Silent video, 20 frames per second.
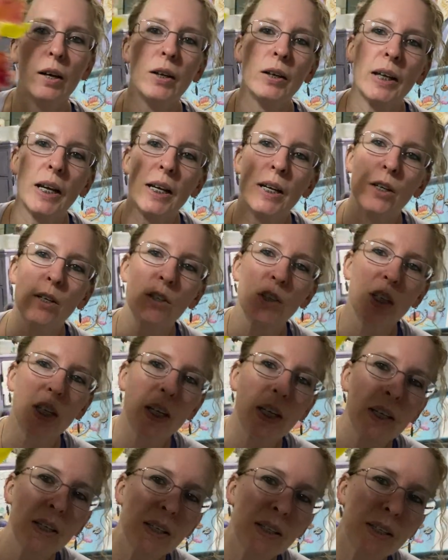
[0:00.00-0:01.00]
okay, here she
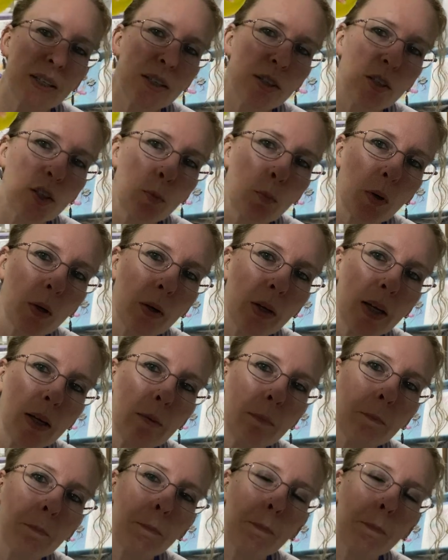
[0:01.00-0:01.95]
is. Isn't she pretty?